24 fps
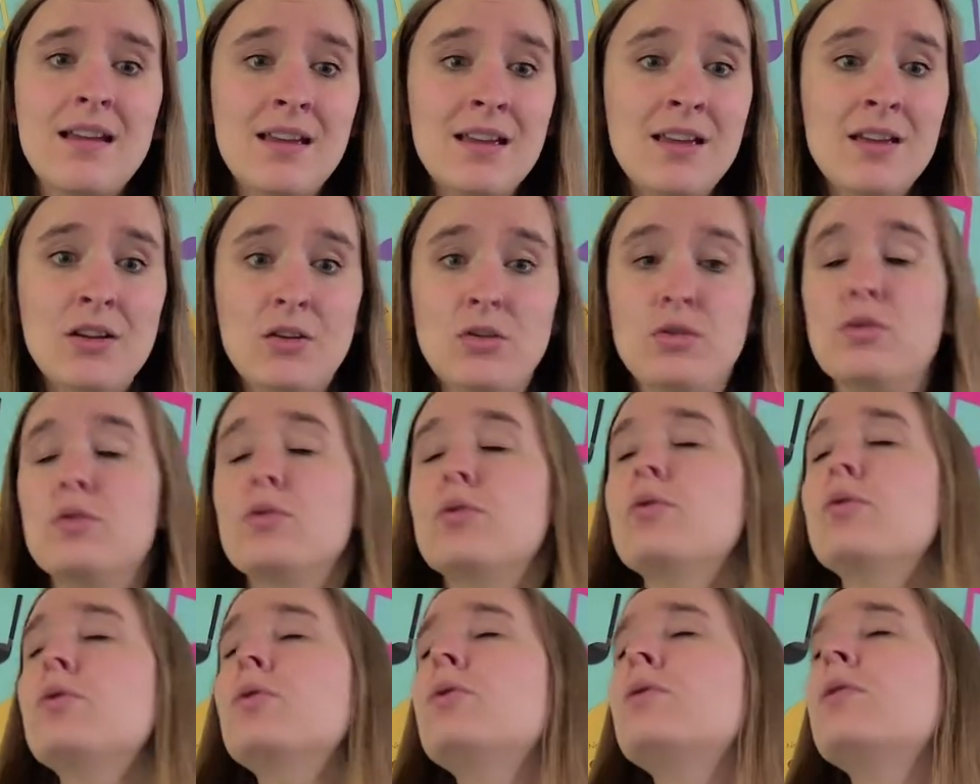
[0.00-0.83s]

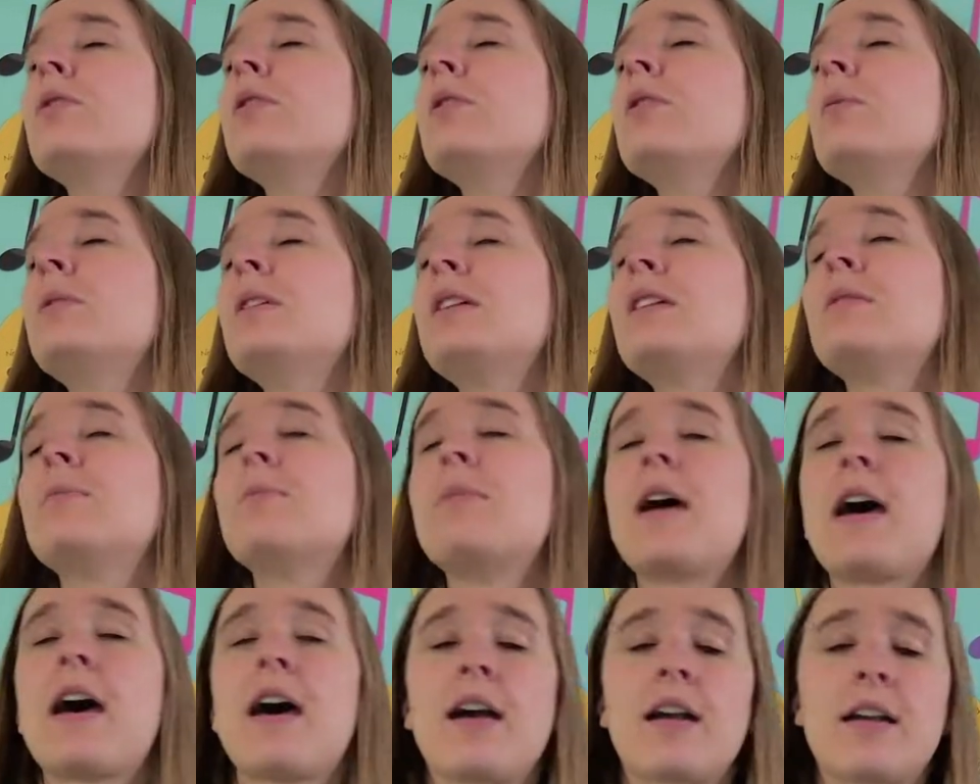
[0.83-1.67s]
You'll be
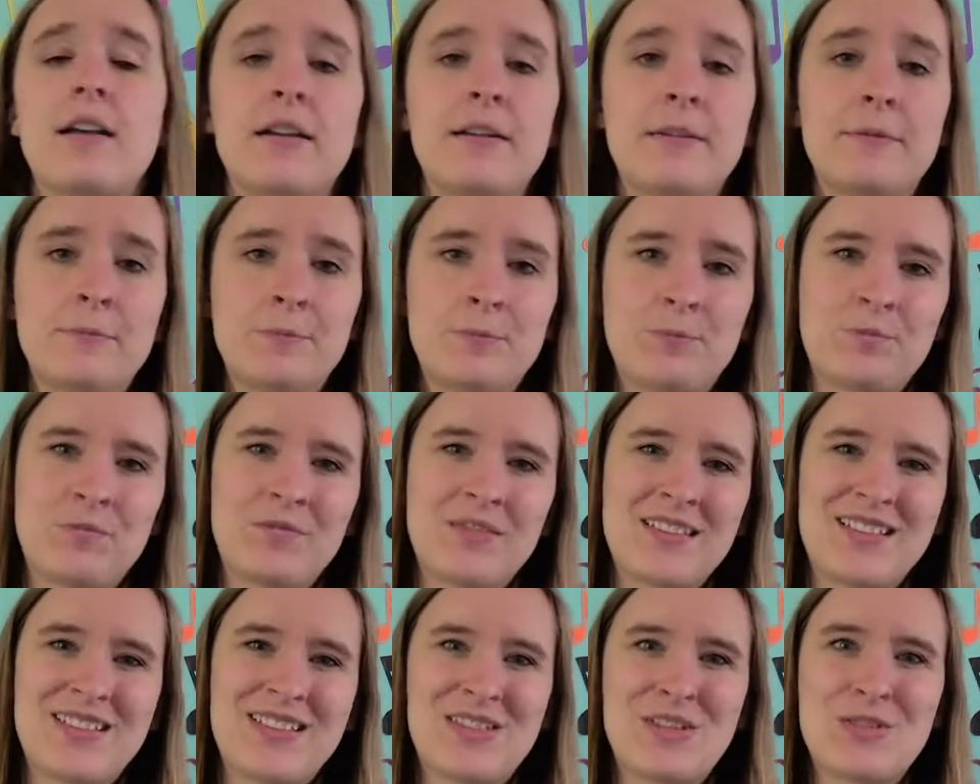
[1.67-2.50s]
back
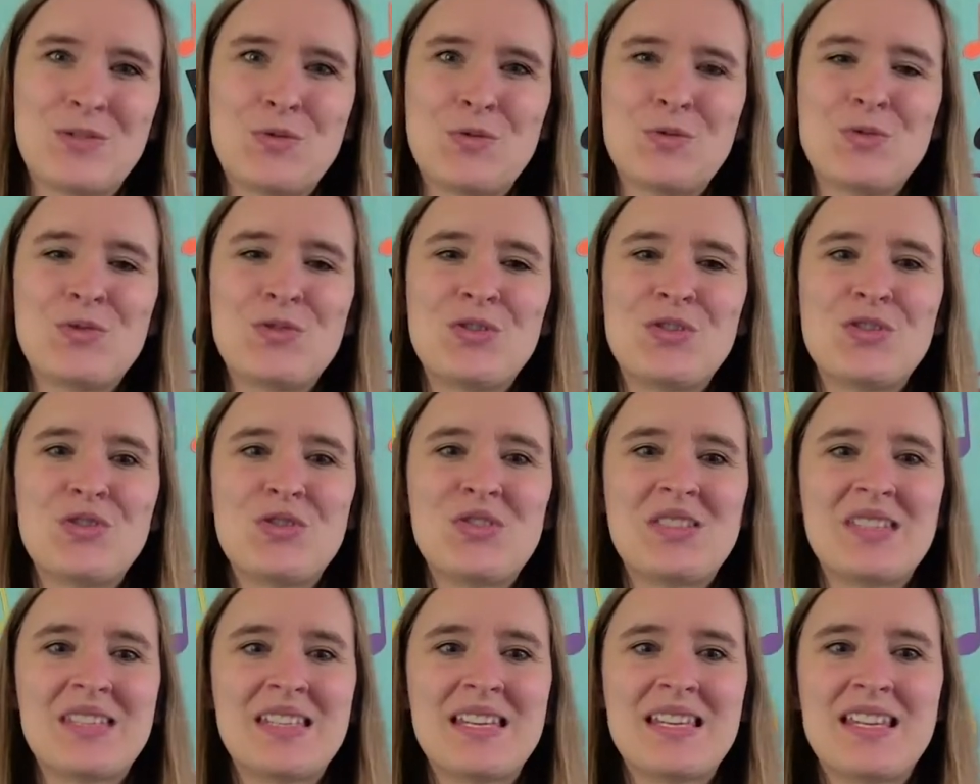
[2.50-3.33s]
soon, you
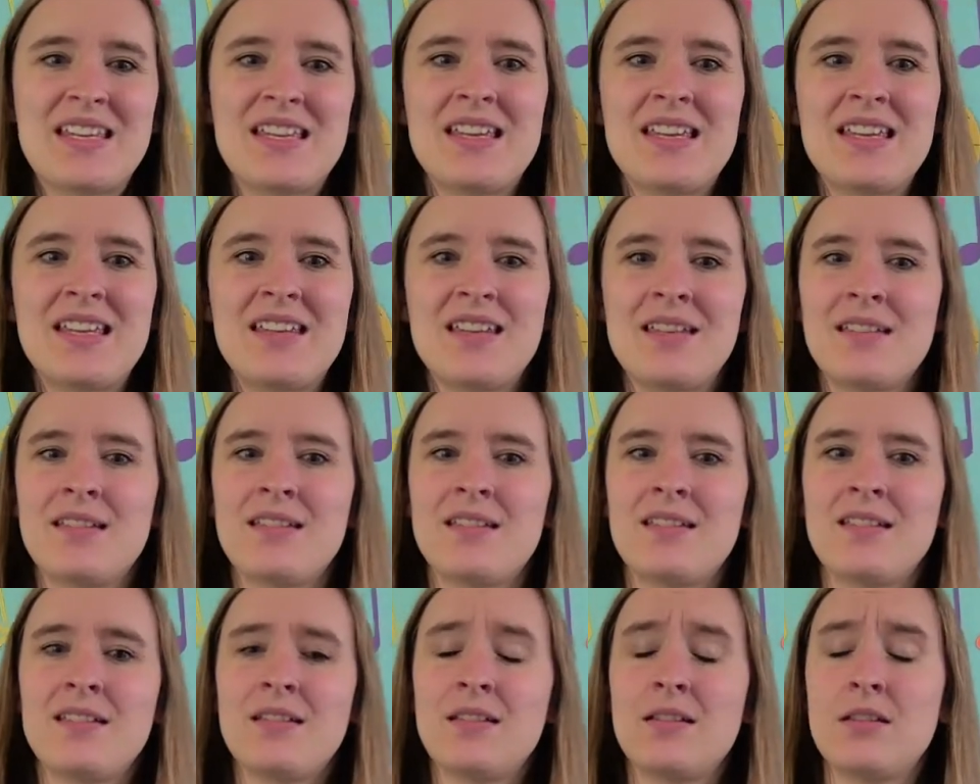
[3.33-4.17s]
see.
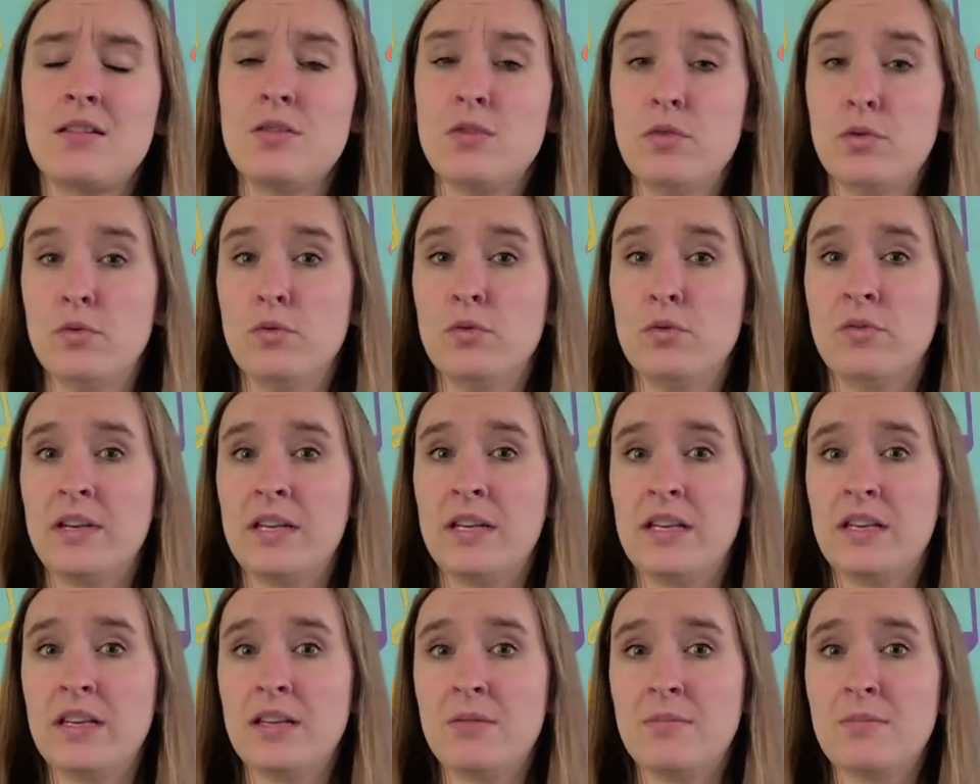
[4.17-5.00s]
You
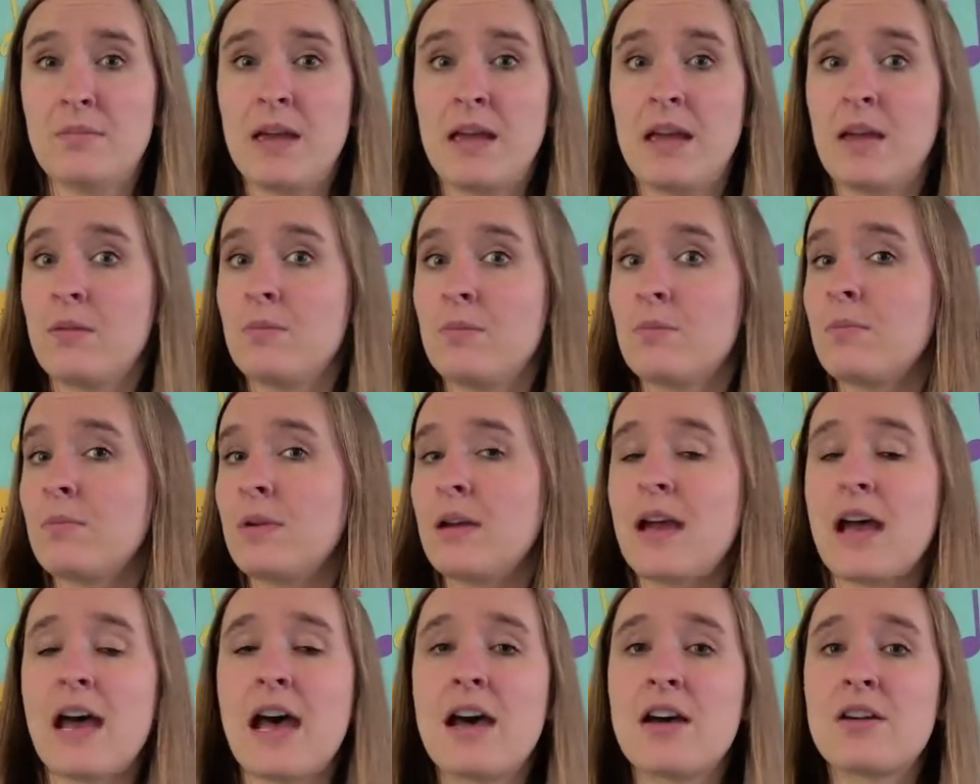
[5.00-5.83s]
remember
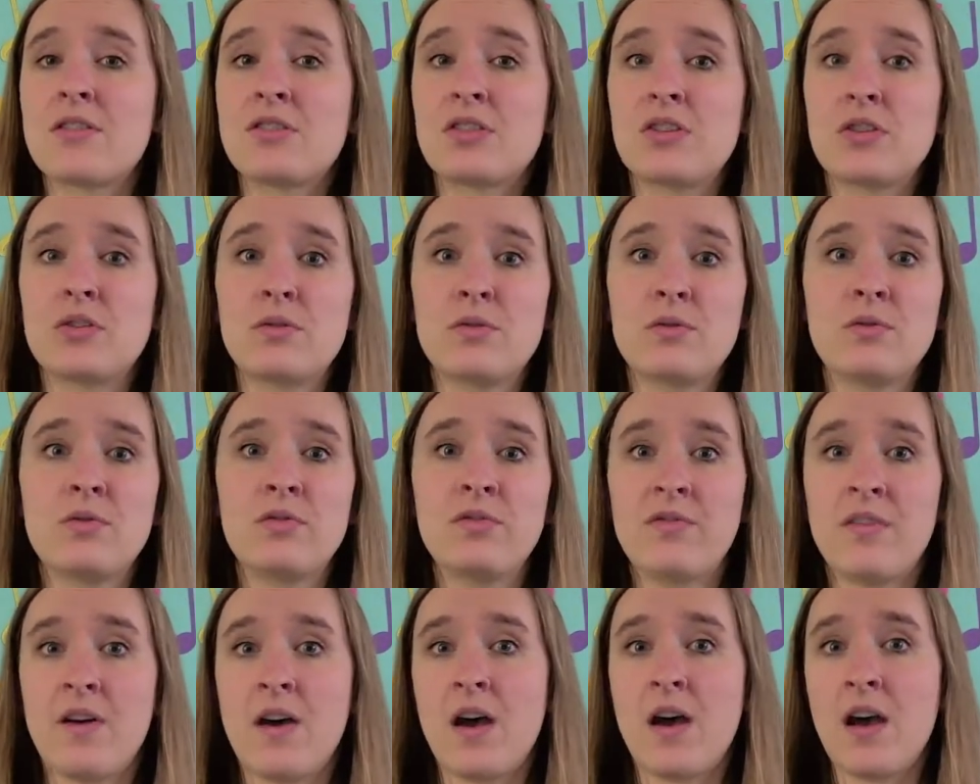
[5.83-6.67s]
how to
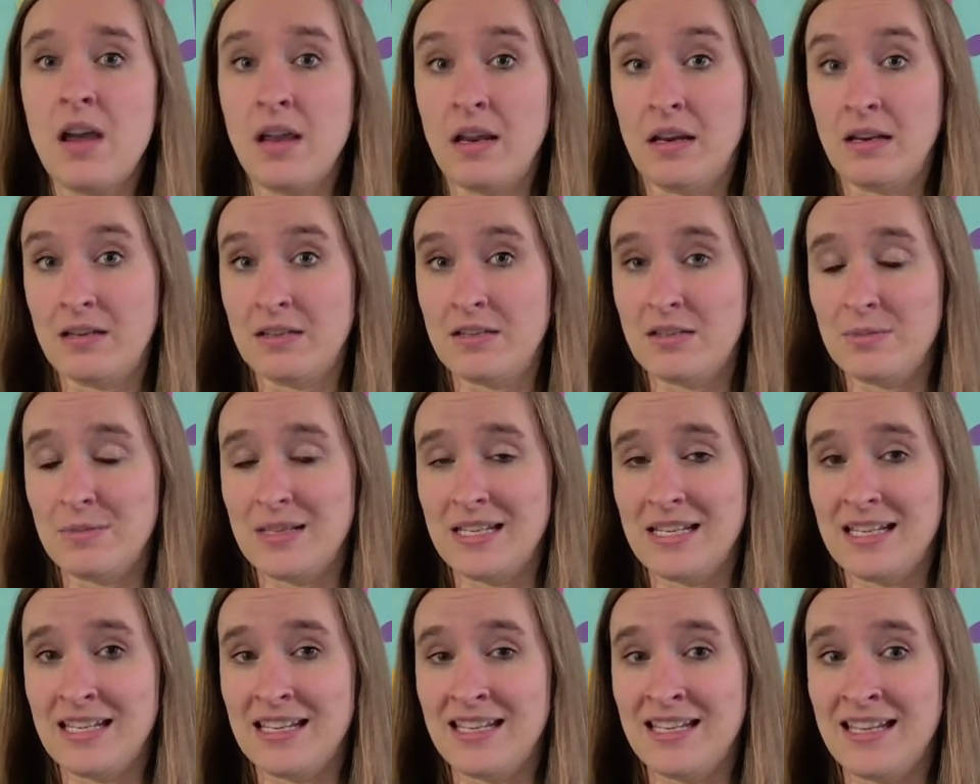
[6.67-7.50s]
find
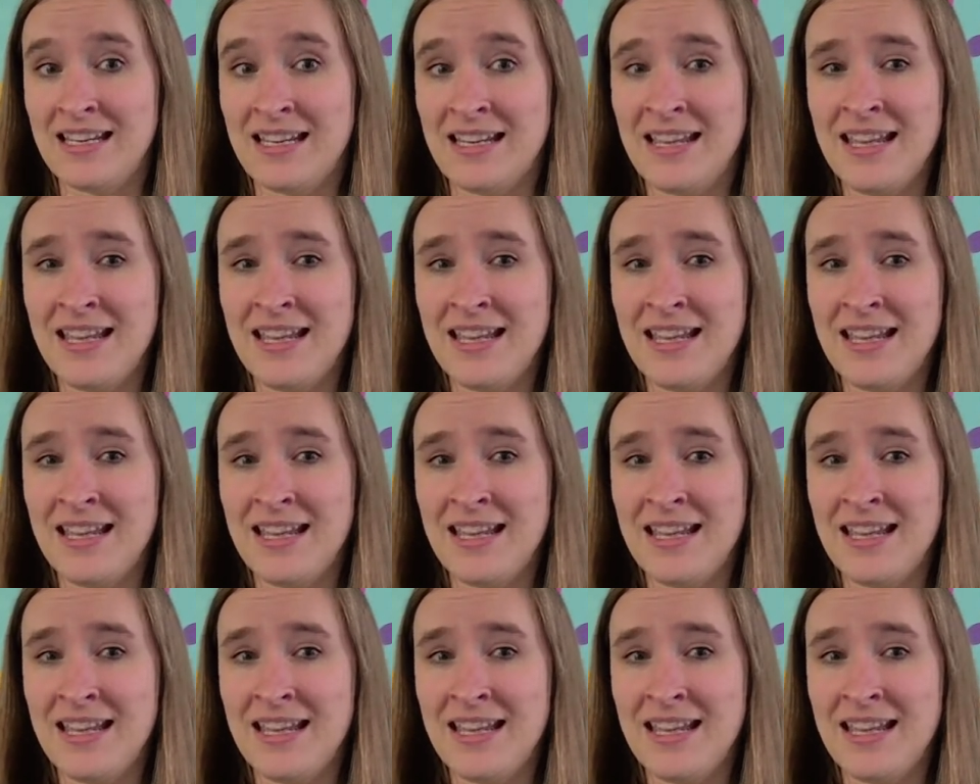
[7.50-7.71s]
me.